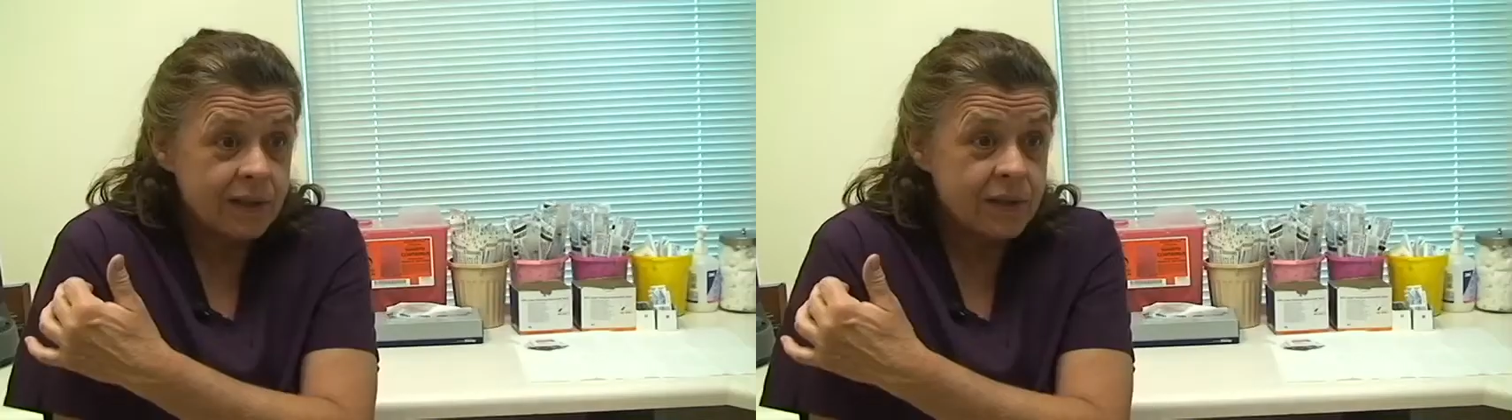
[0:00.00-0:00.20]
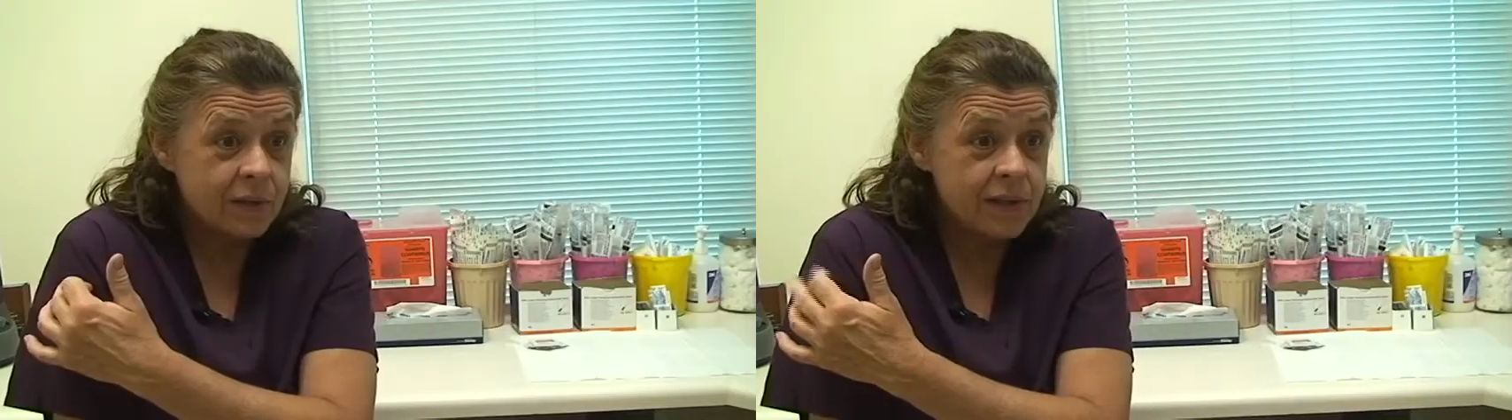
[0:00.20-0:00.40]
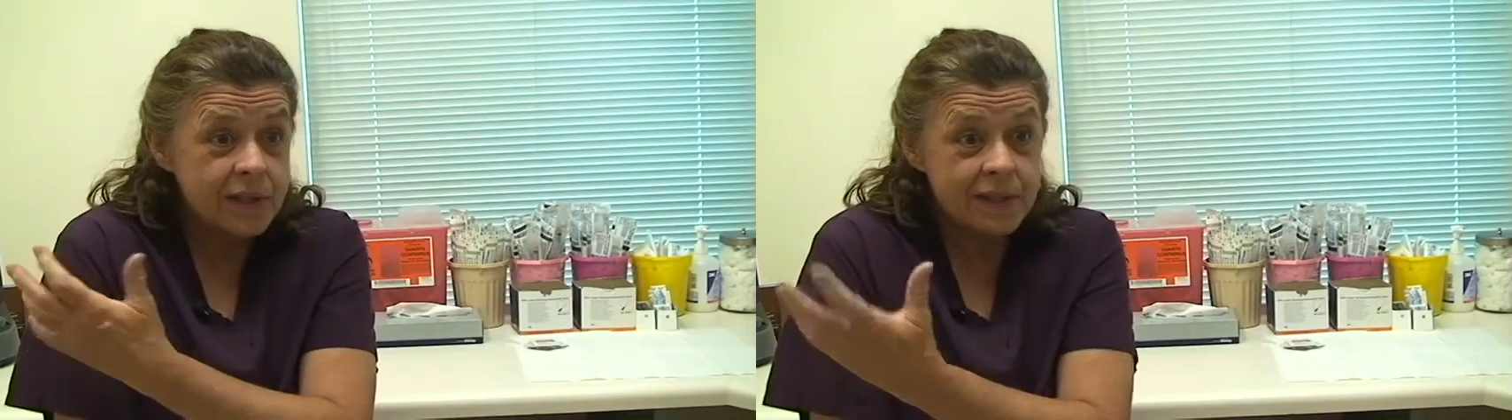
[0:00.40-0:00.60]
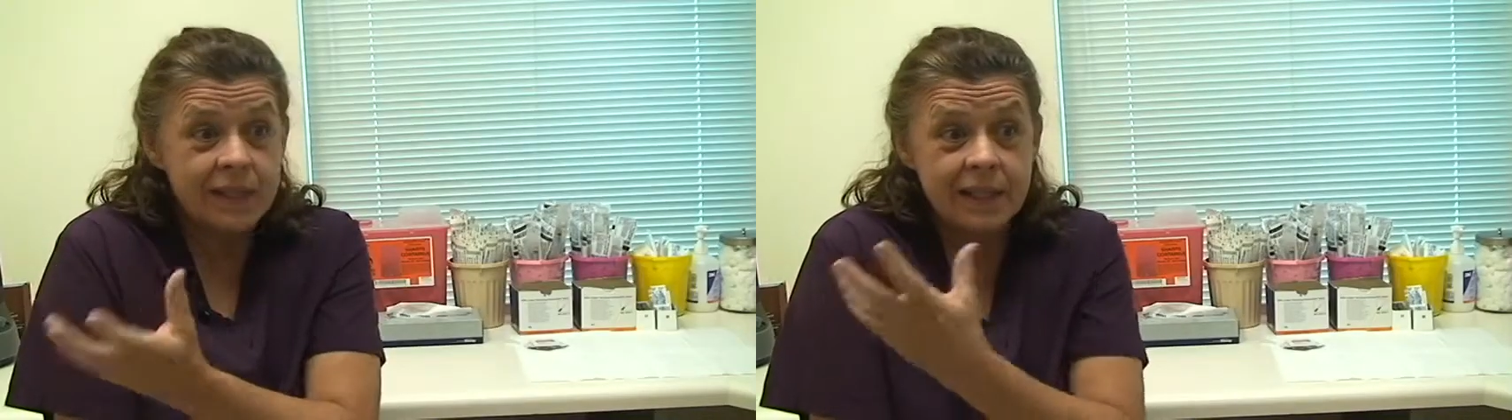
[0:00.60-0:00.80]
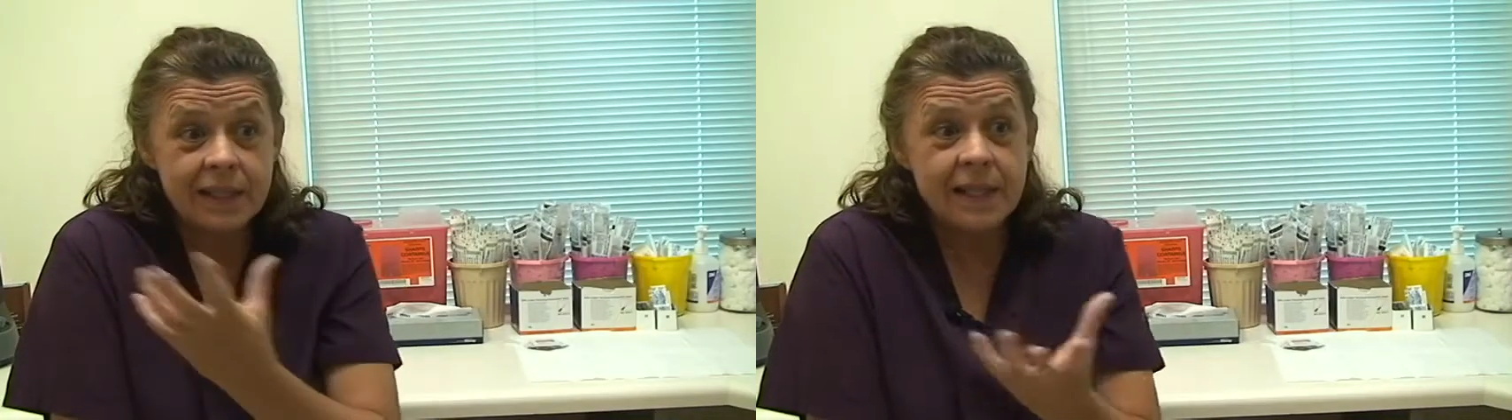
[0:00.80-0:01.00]
So this is an
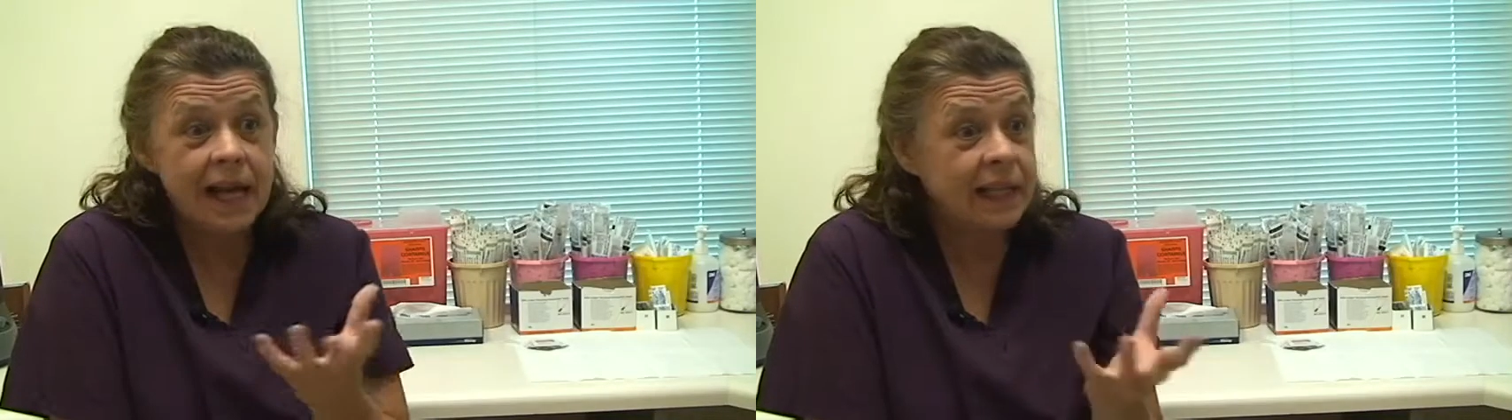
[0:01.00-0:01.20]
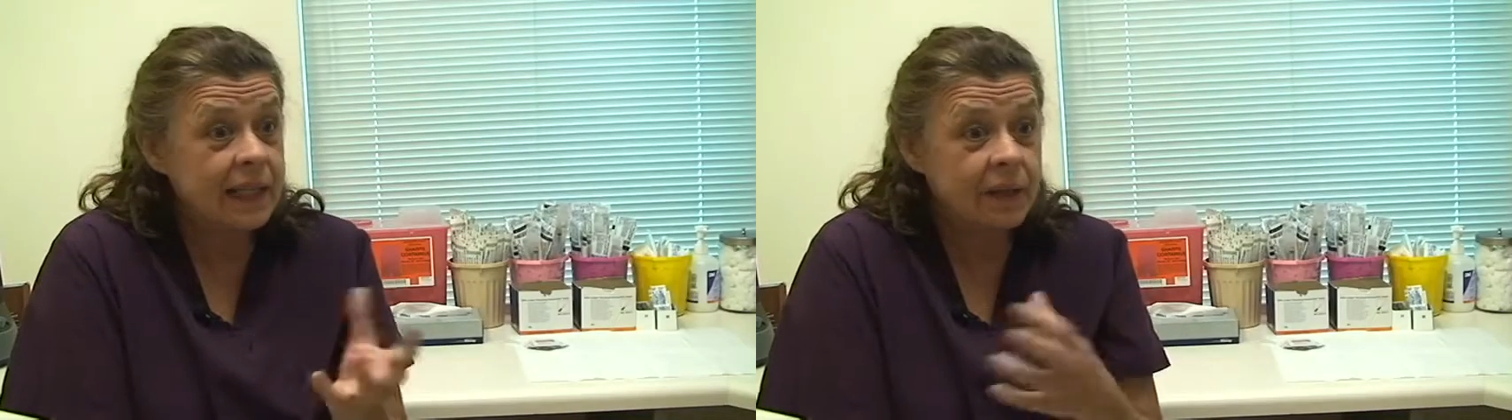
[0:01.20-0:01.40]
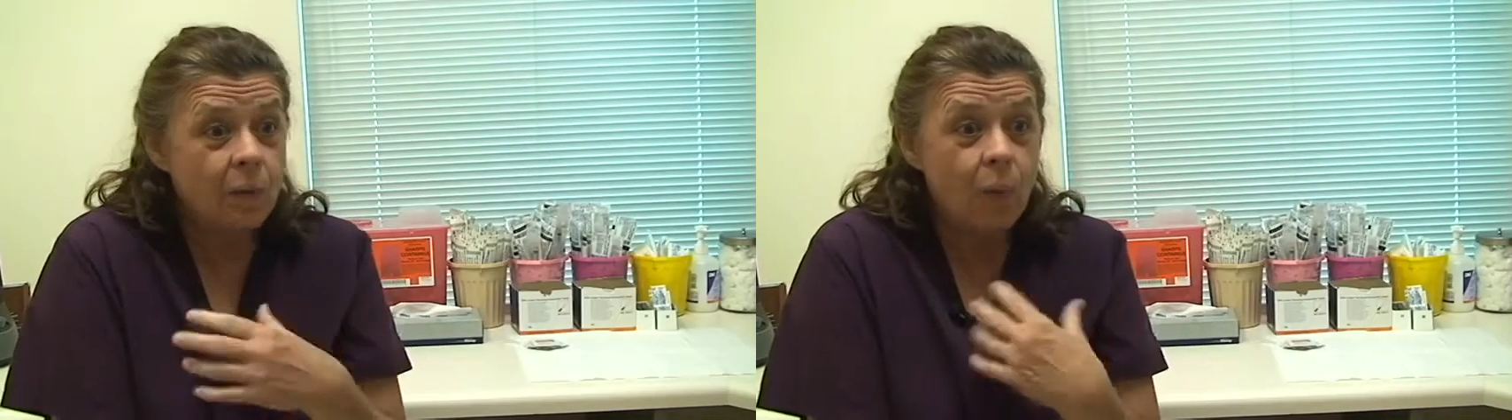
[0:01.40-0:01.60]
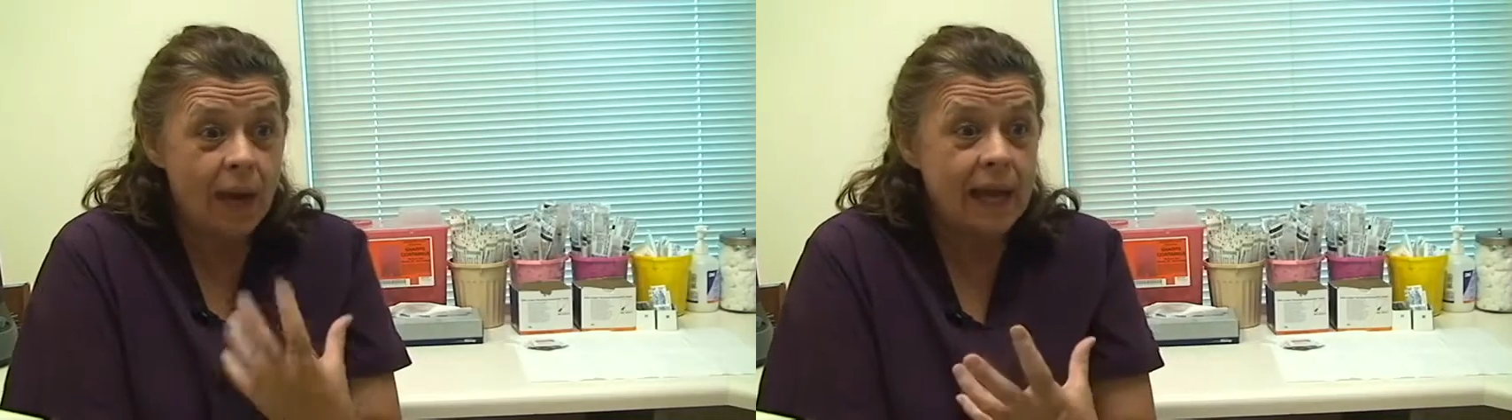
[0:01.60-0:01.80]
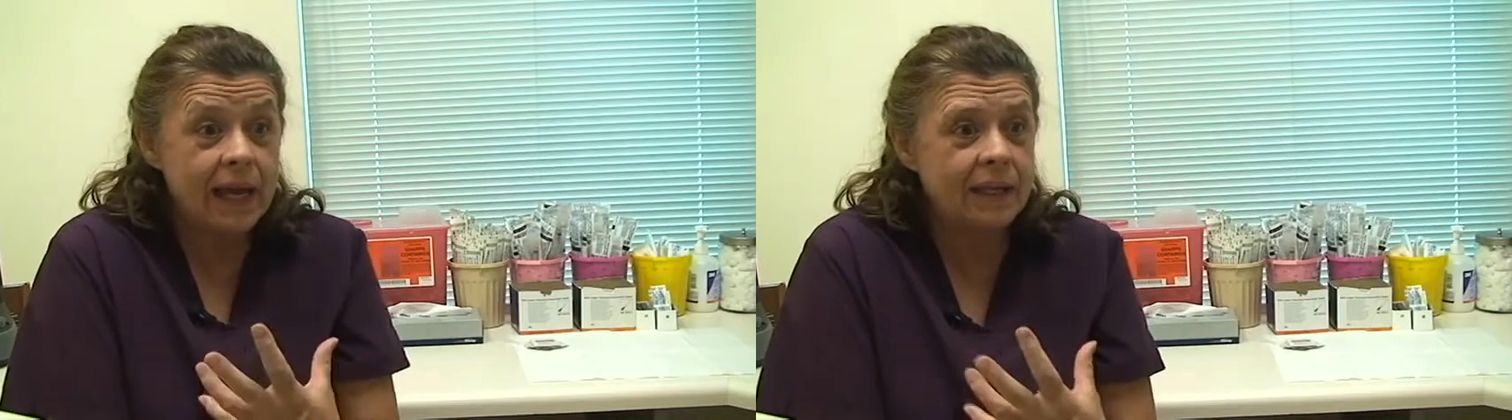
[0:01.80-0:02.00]
exciting
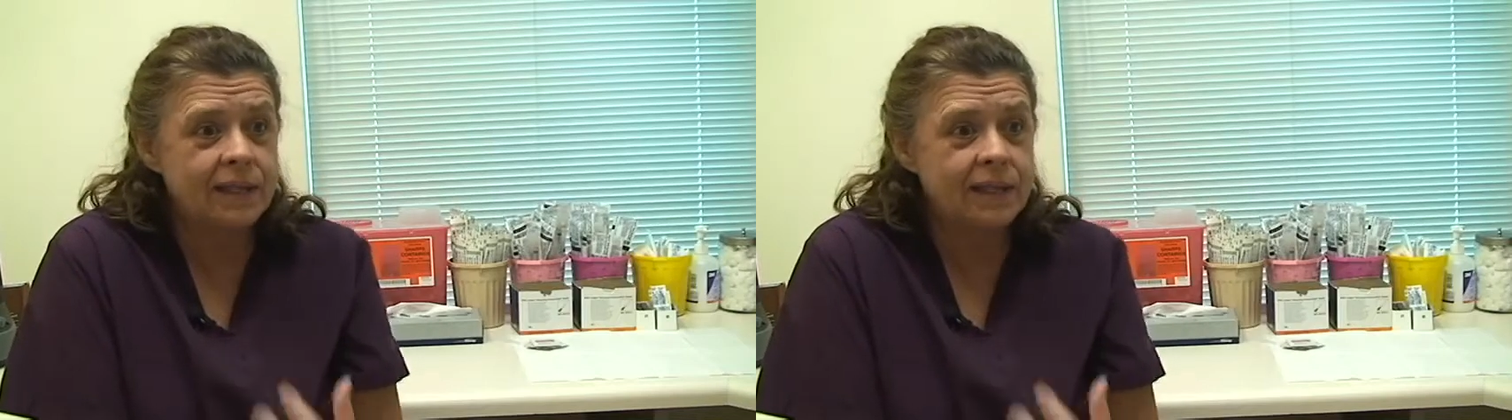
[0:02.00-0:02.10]
way